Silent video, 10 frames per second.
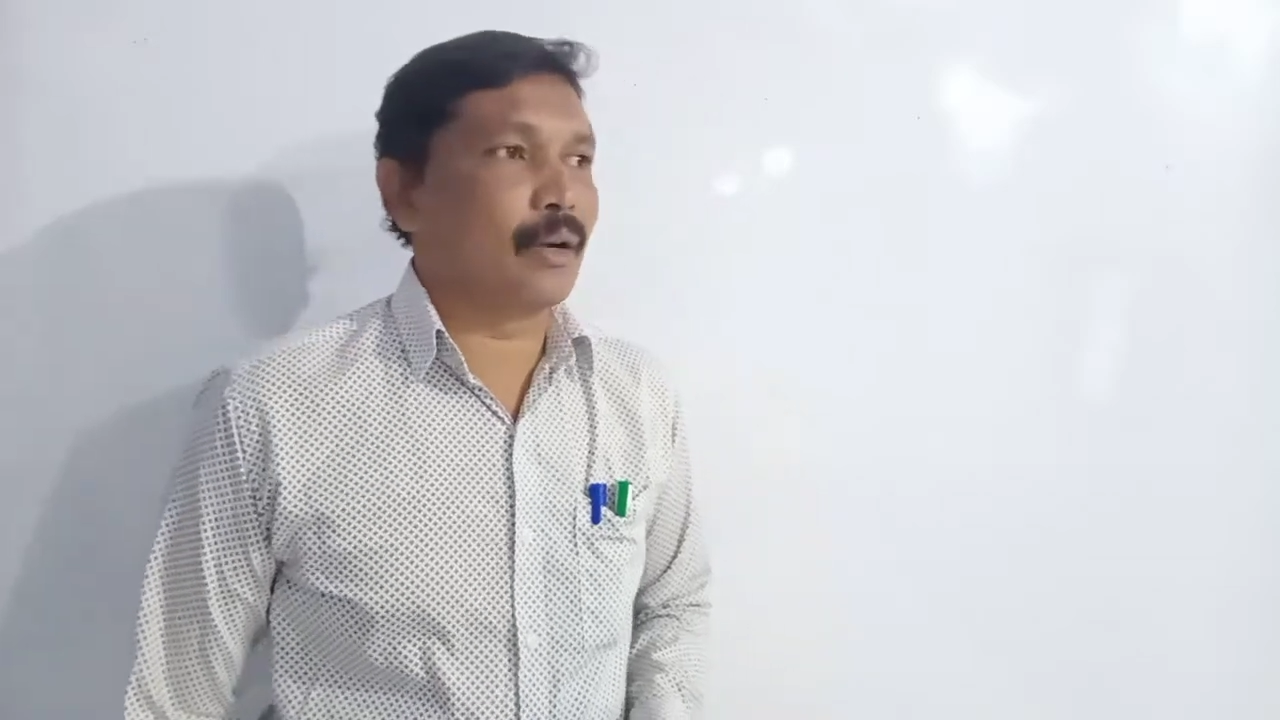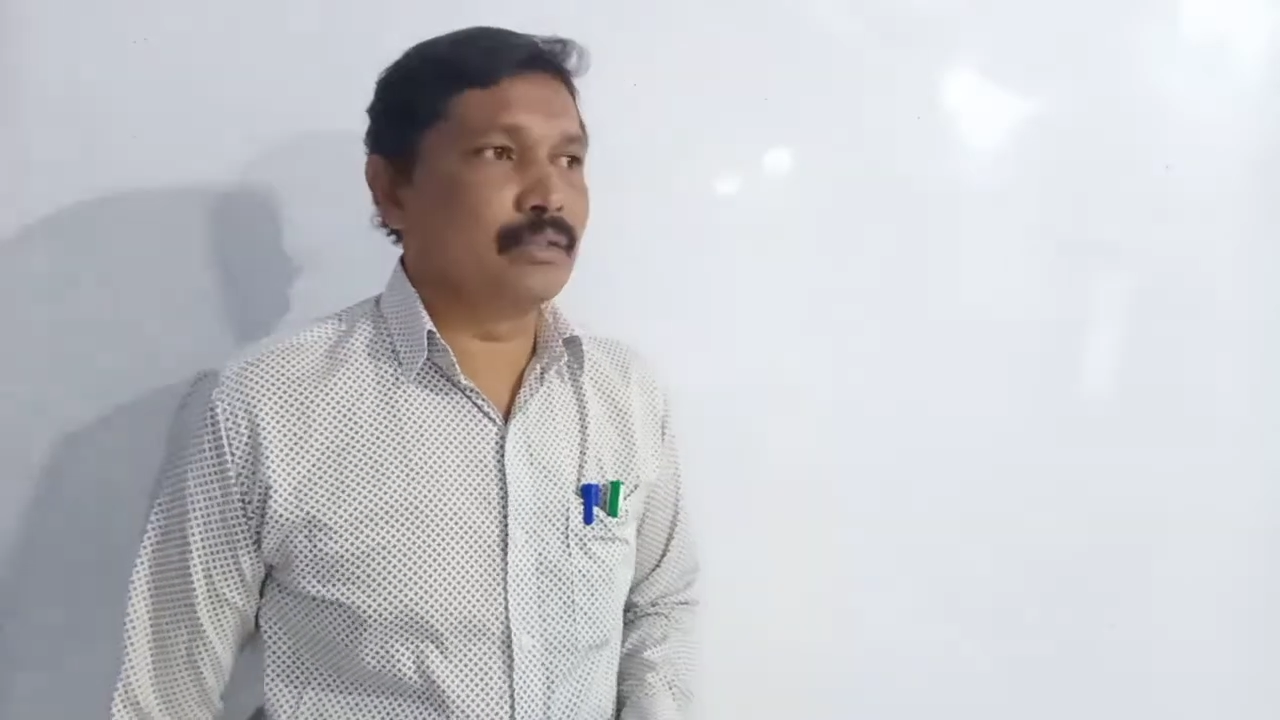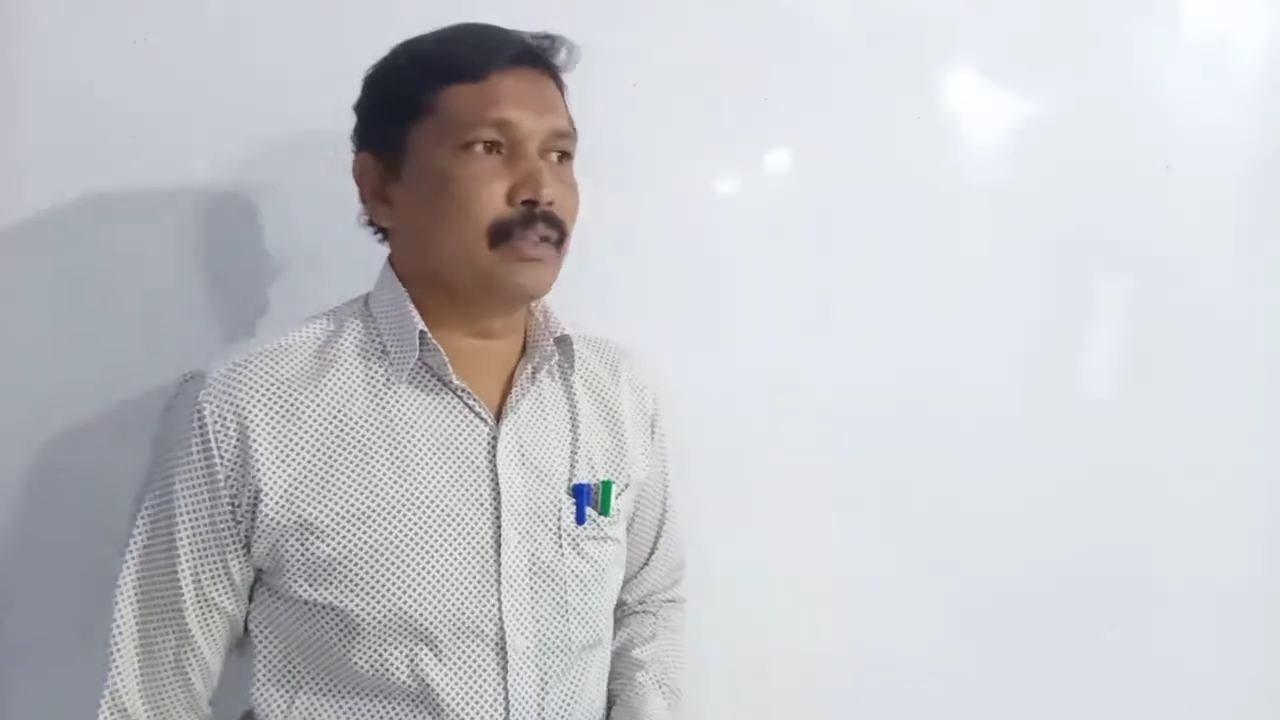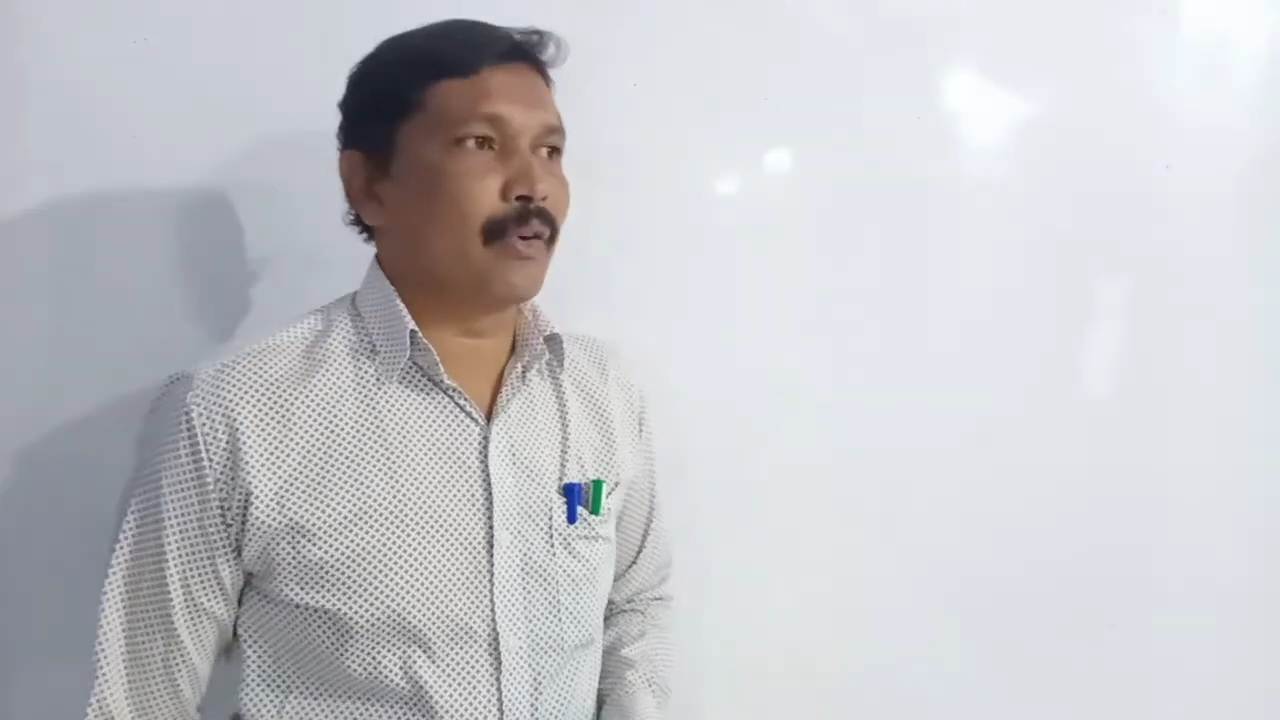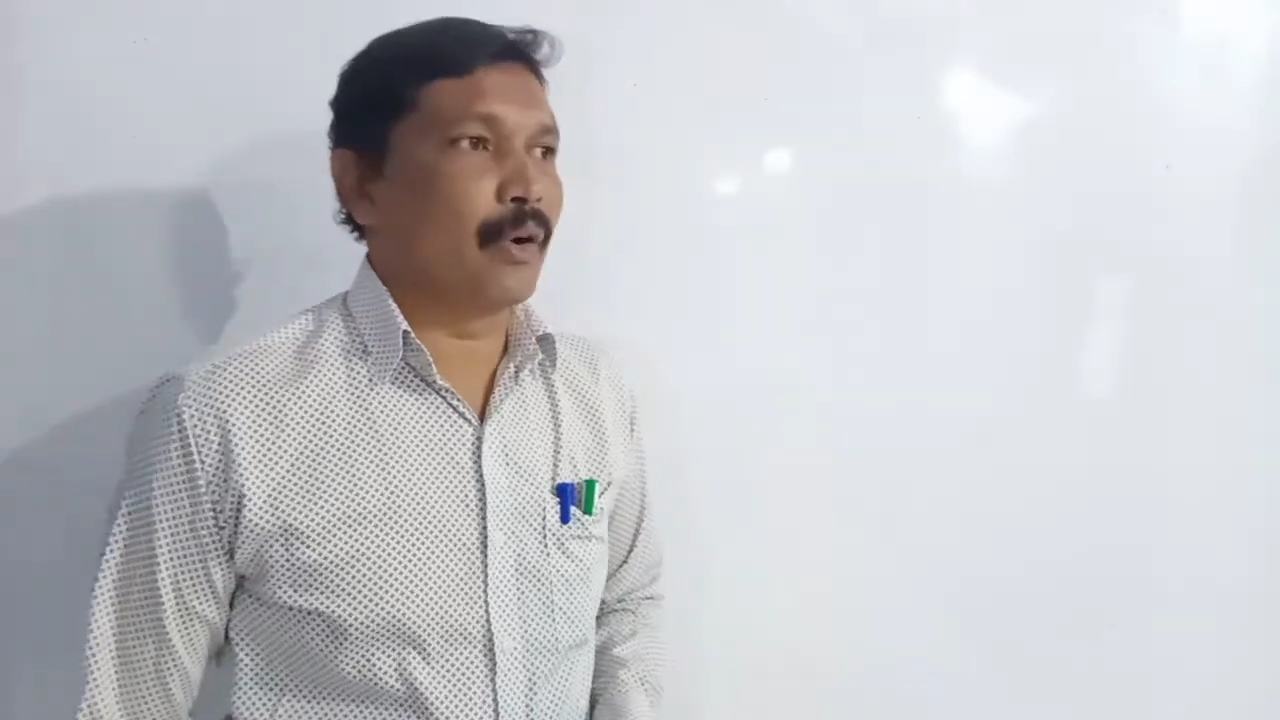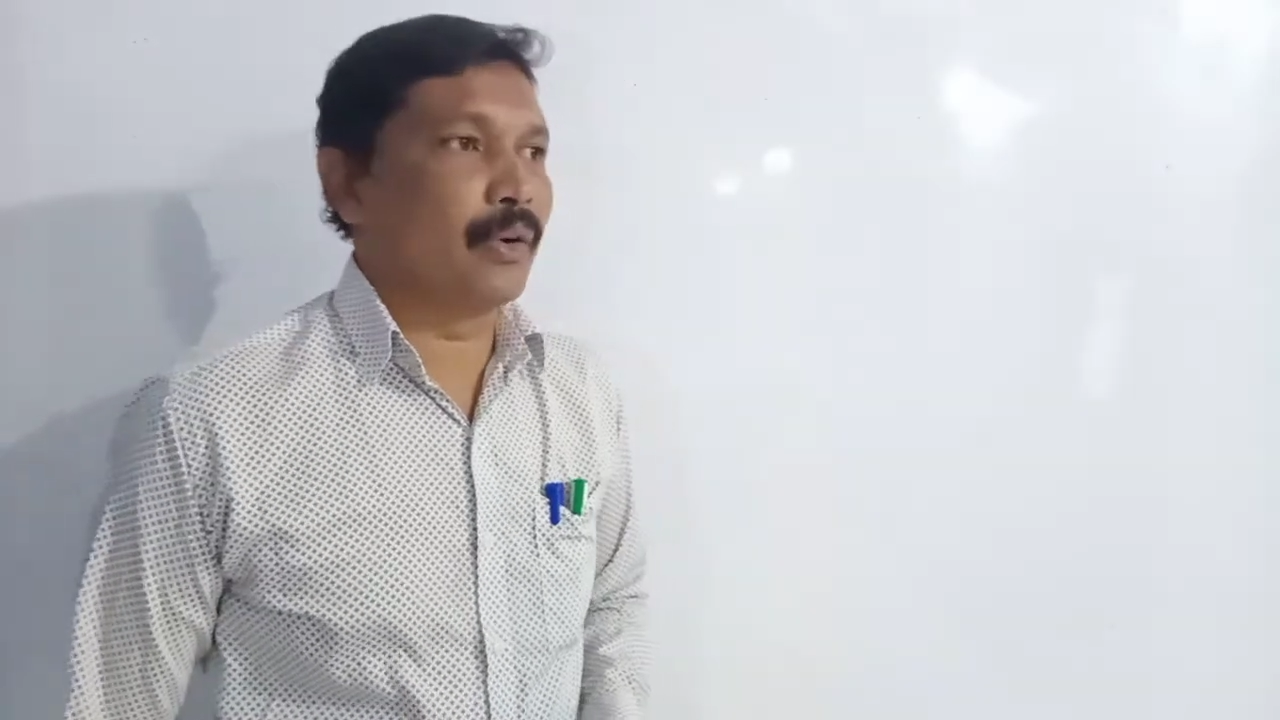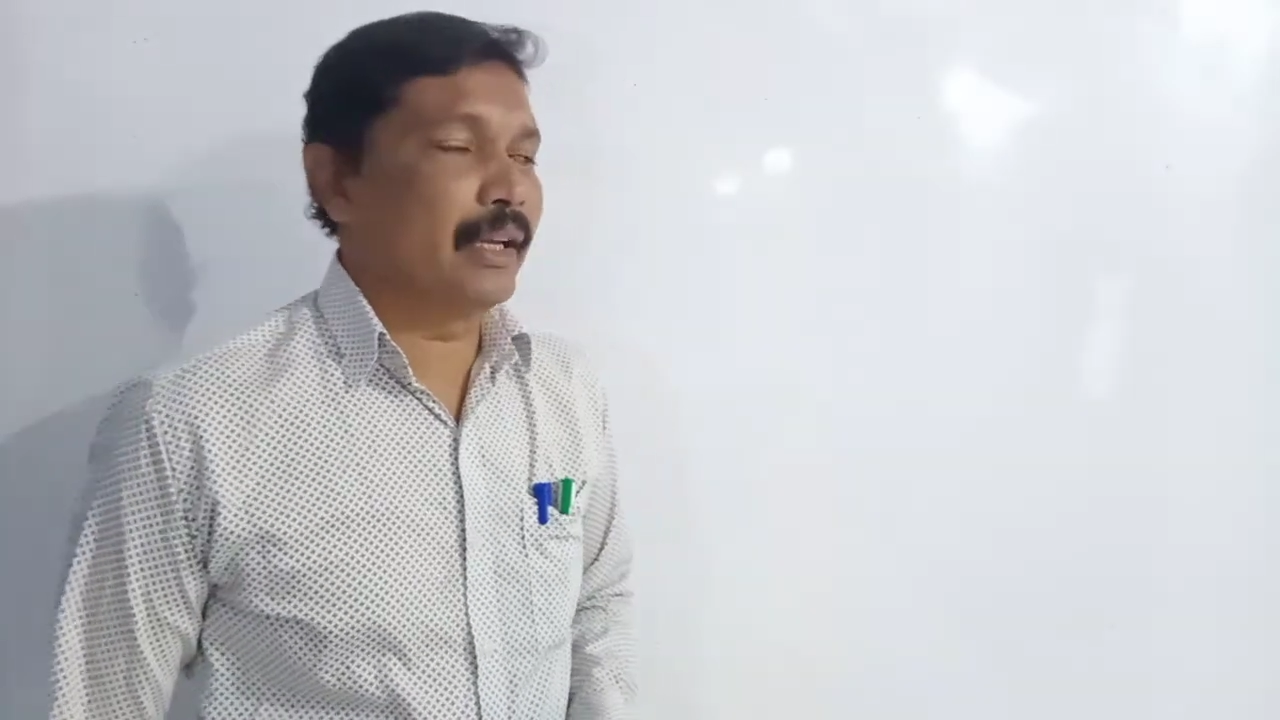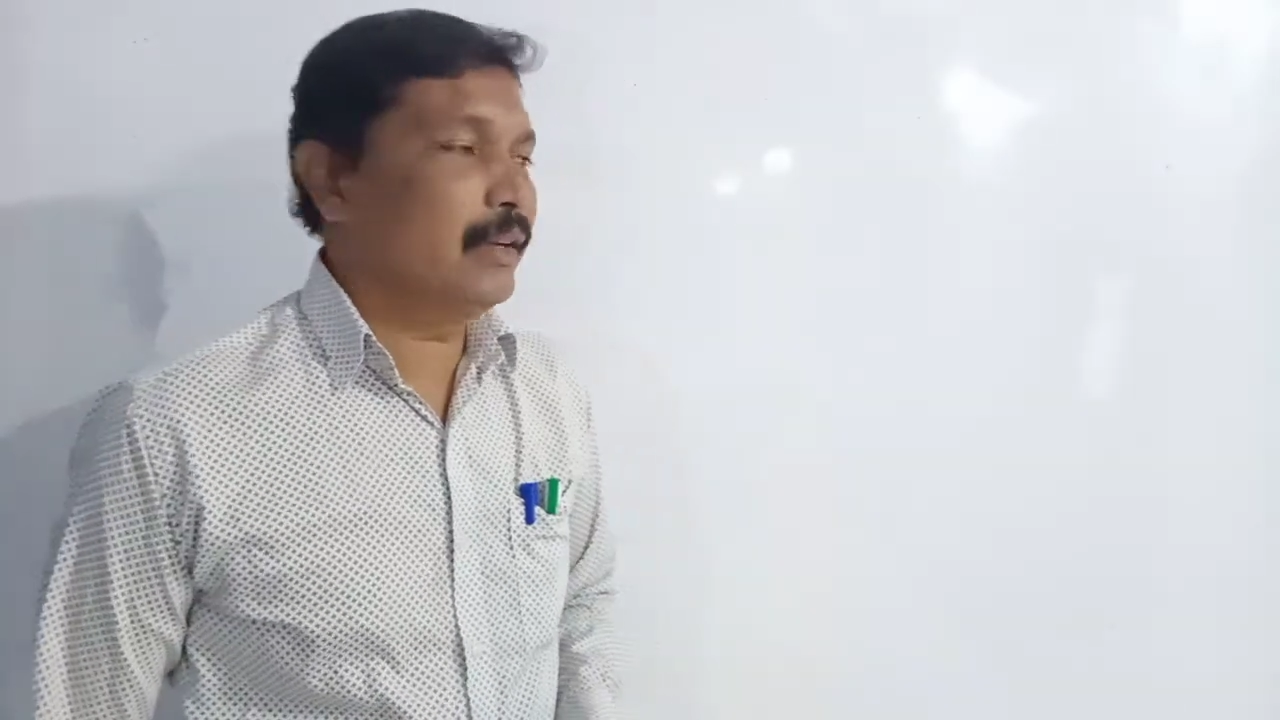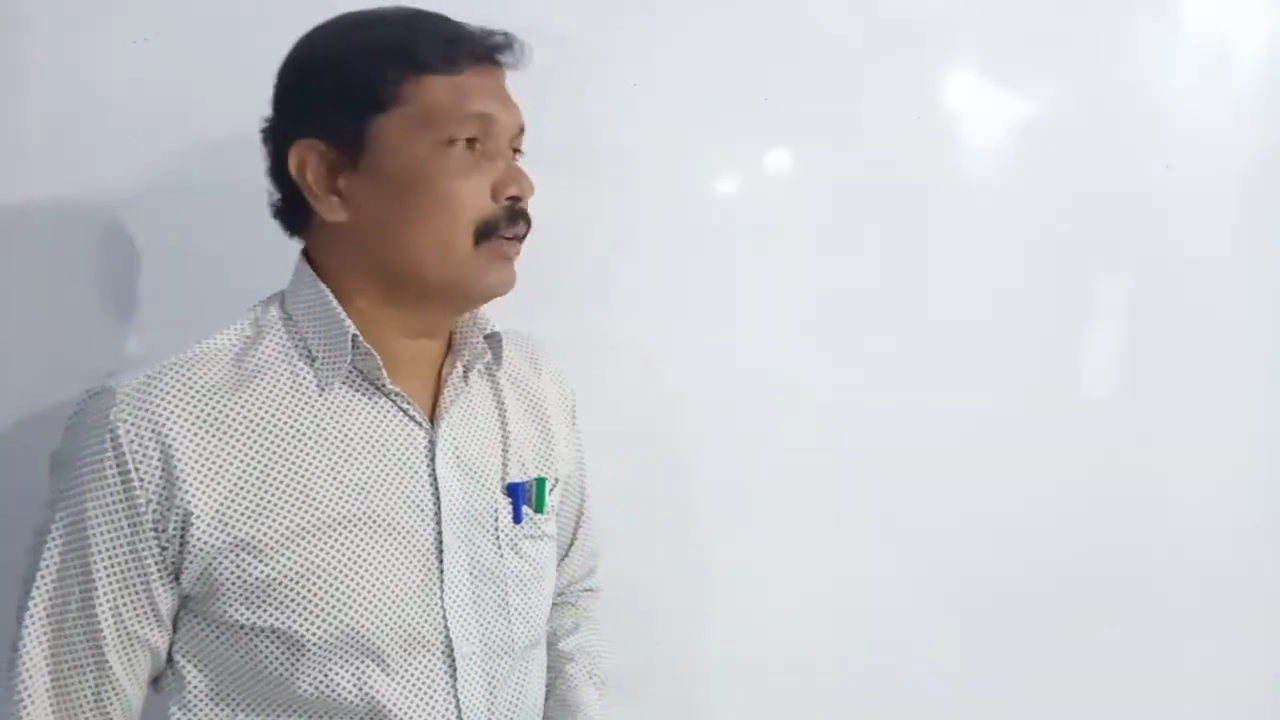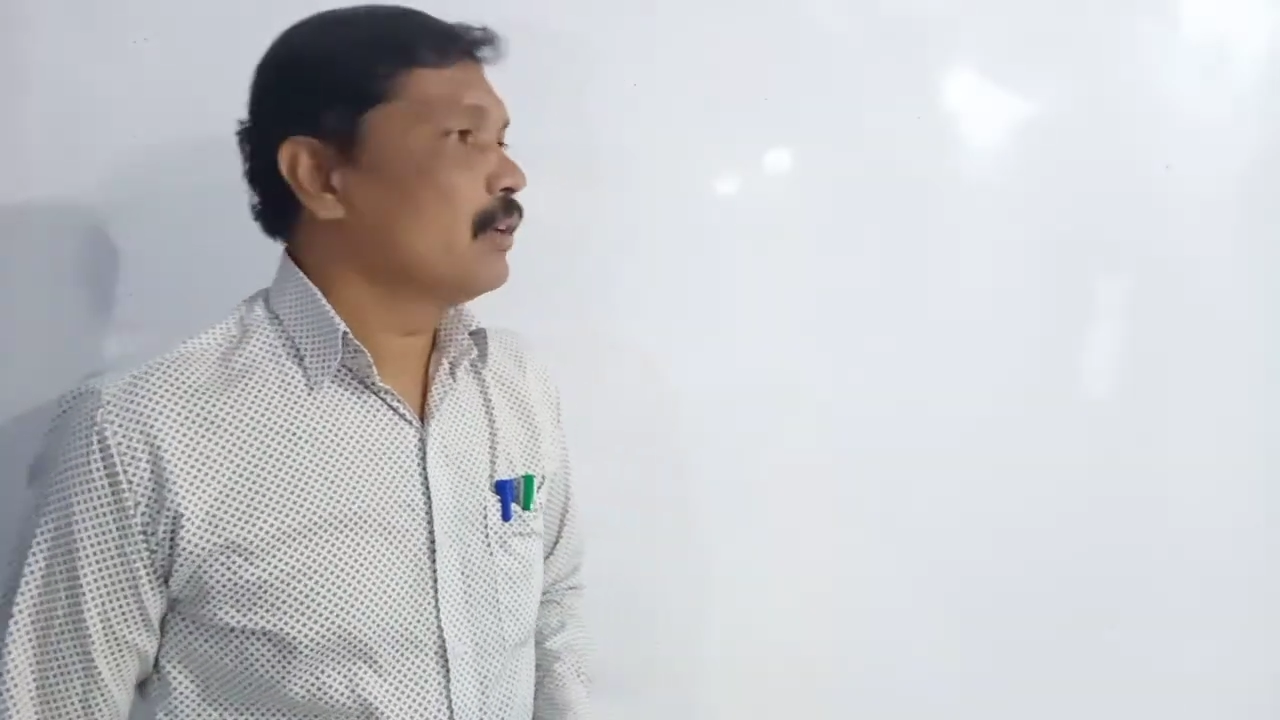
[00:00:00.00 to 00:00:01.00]
also found
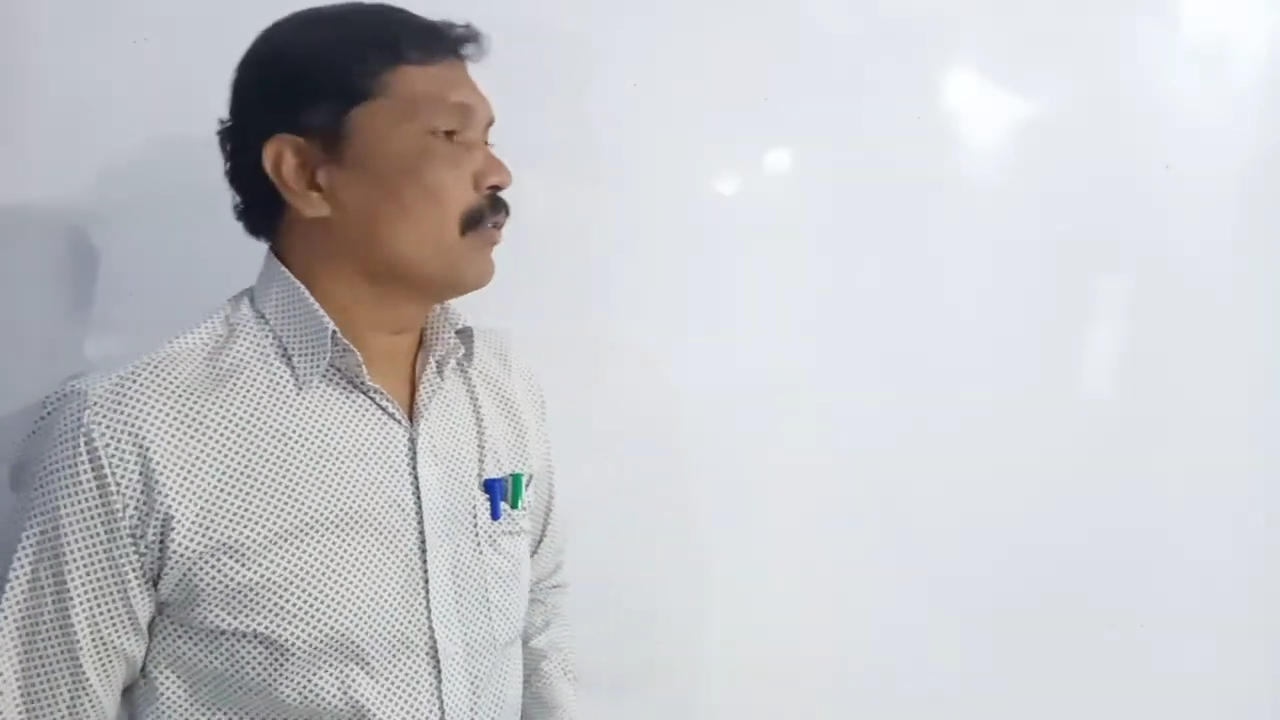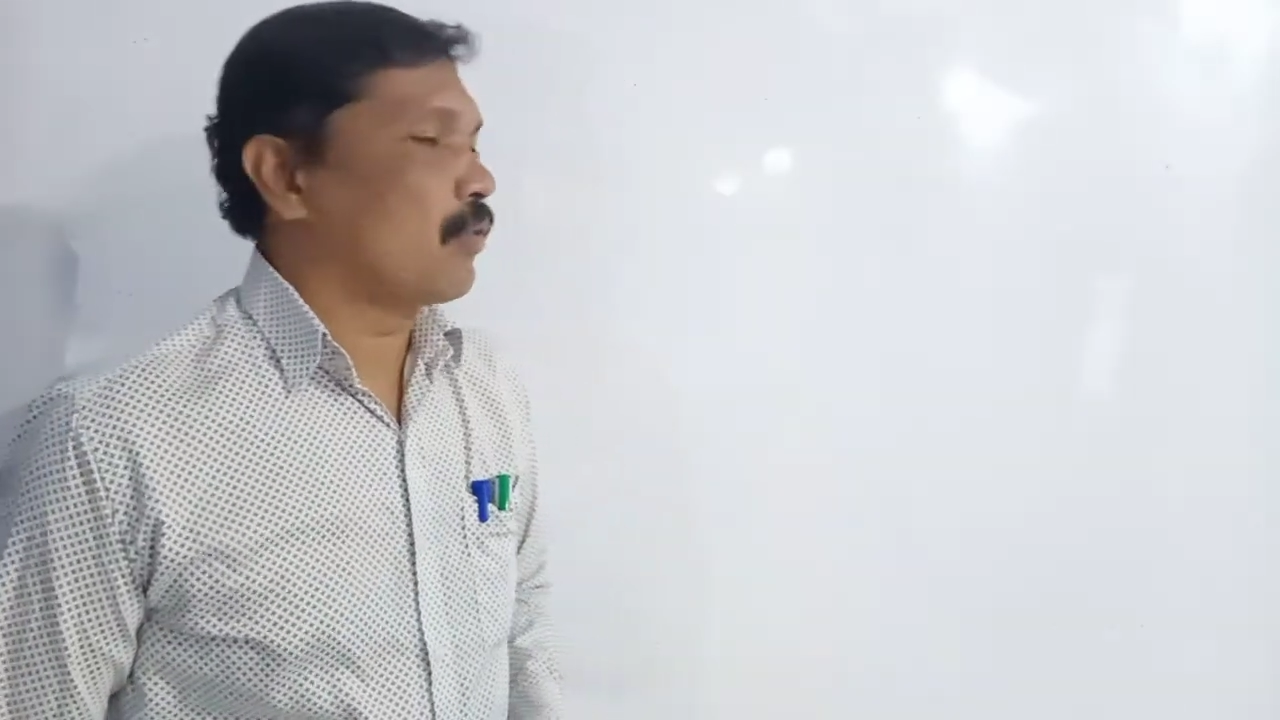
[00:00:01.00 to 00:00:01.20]
in